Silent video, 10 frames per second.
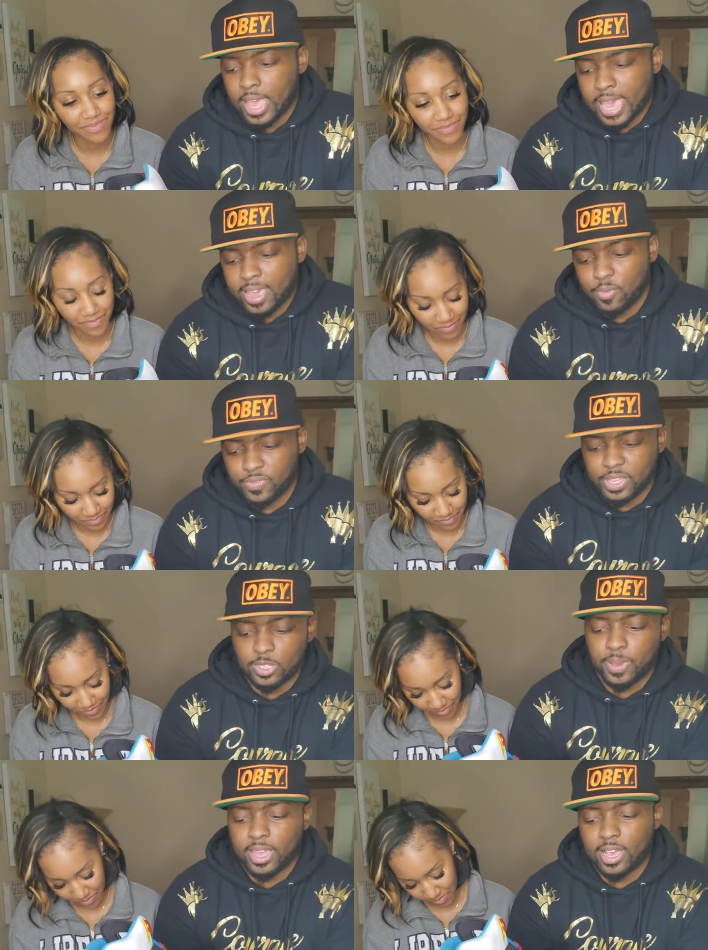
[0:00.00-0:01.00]
Speaker 1: And with
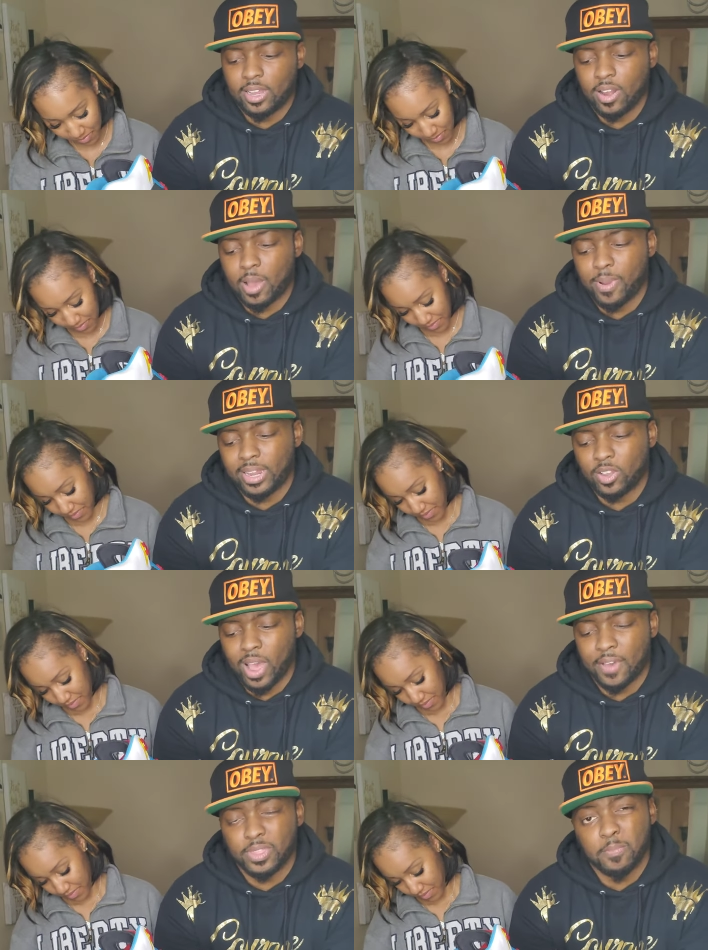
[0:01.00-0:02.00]
this paint color, I'm probably
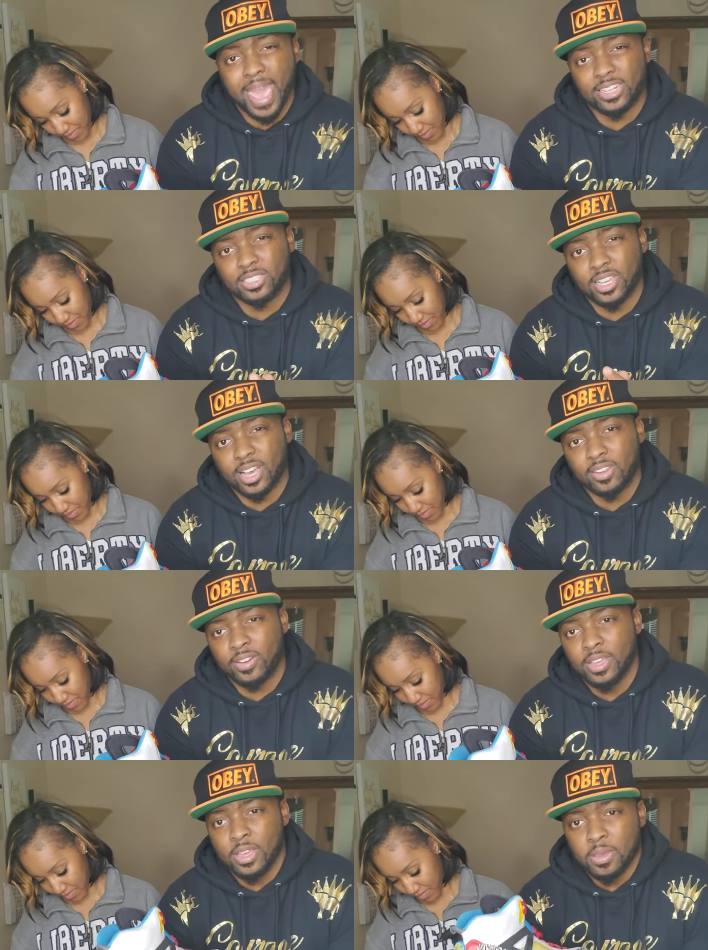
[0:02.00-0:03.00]
gonna have to match the
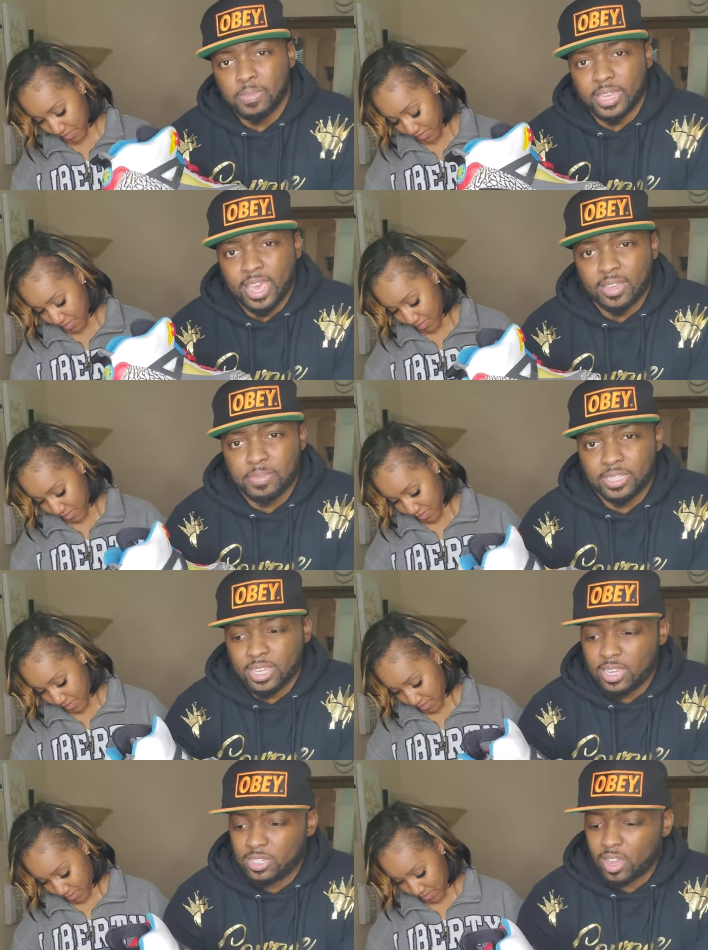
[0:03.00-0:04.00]
color. But yeah, but
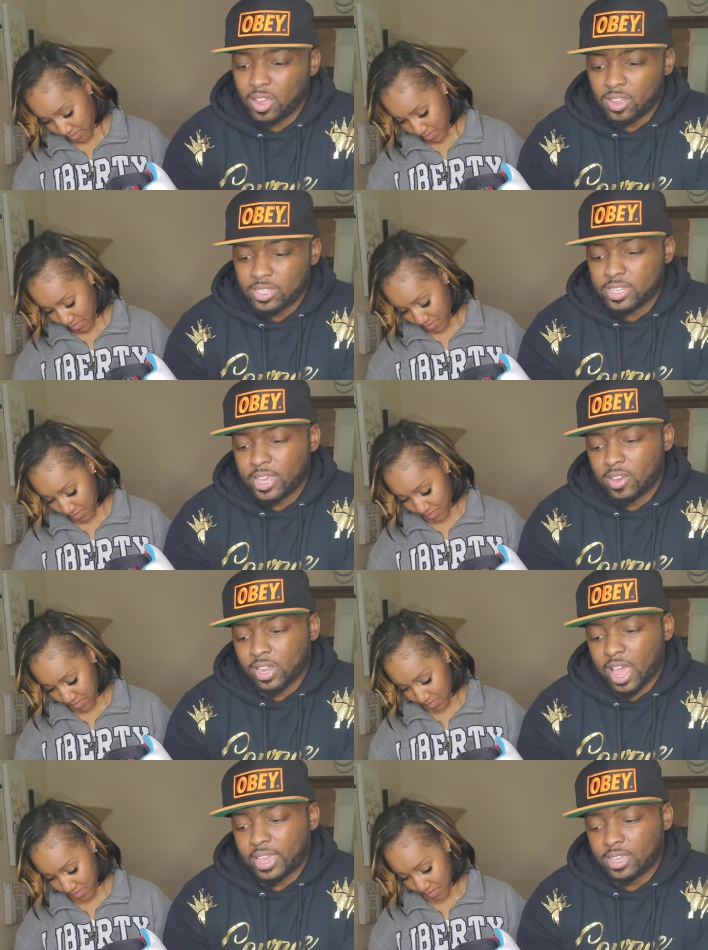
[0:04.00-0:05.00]
these y'all
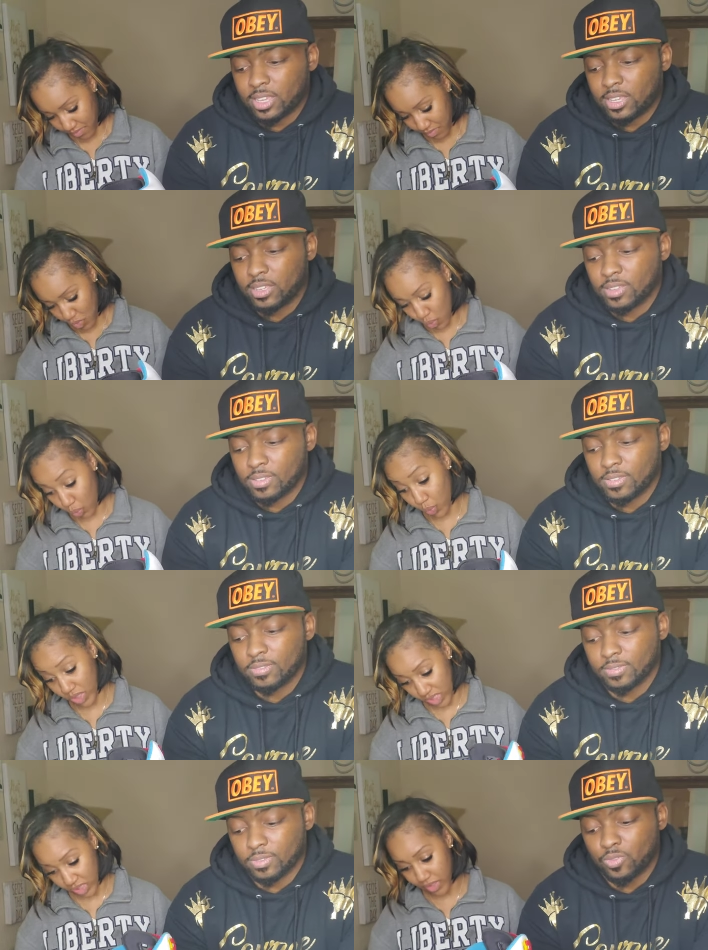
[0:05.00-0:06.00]
sell like
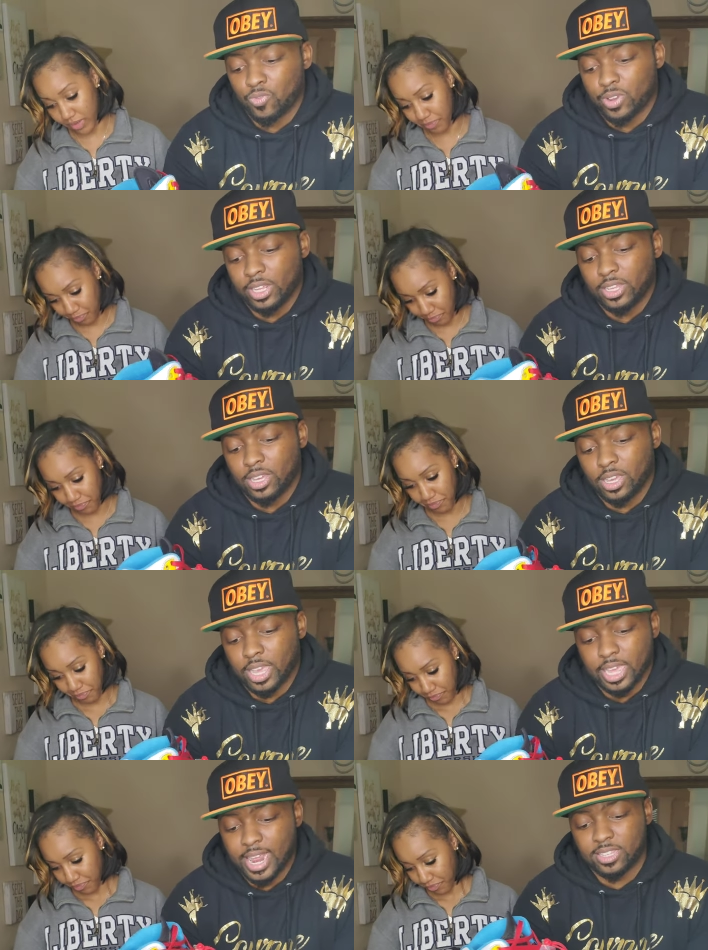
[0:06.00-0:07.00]
really good. Really good.
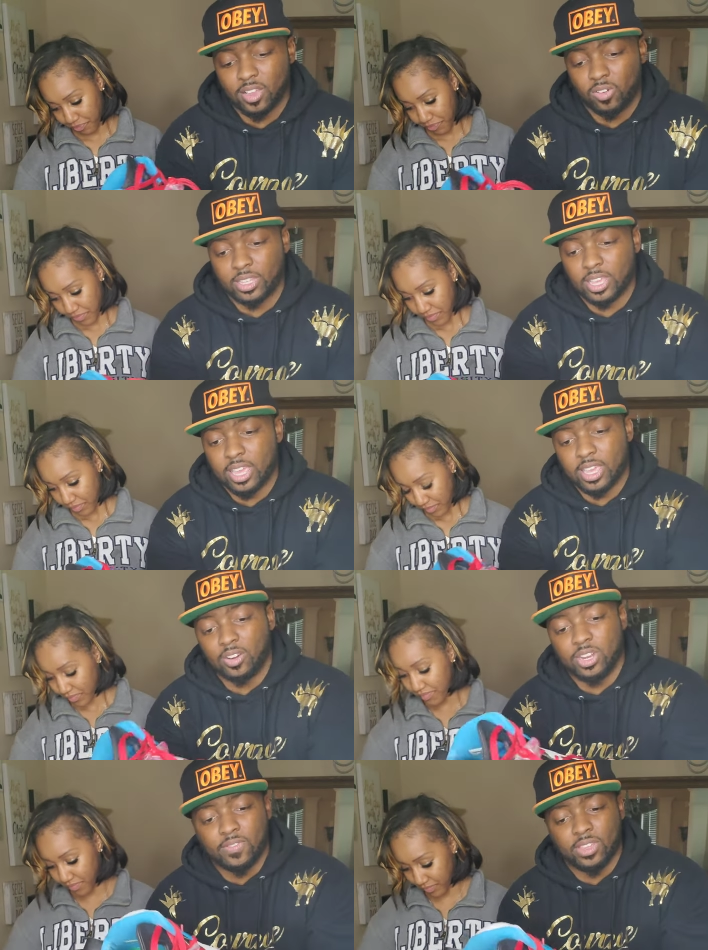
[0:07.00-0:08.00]
And that's the only thing.
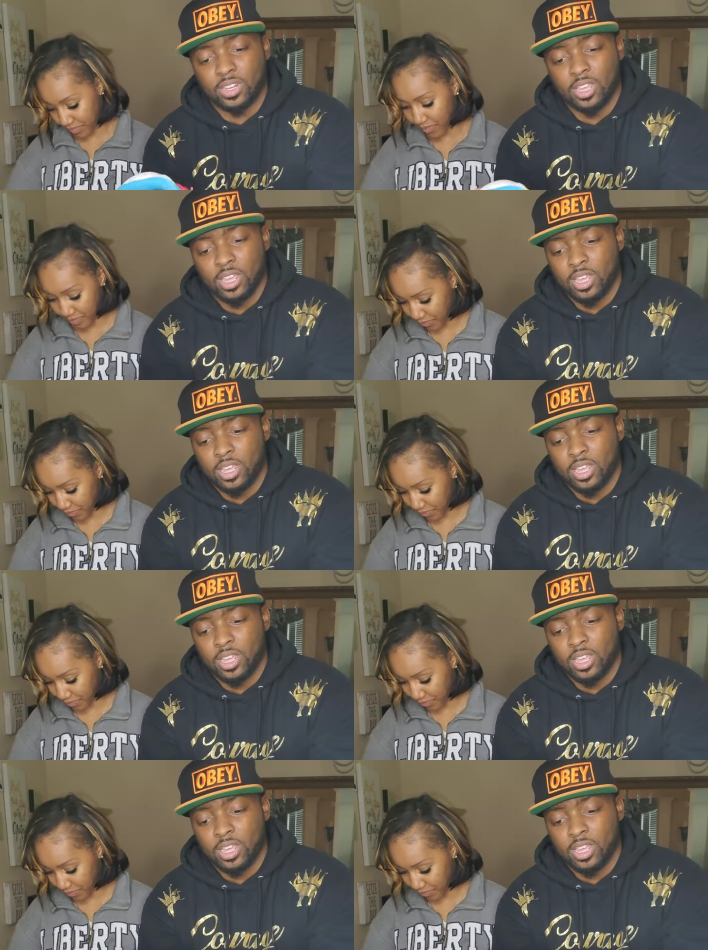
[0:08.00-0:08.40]
It don't even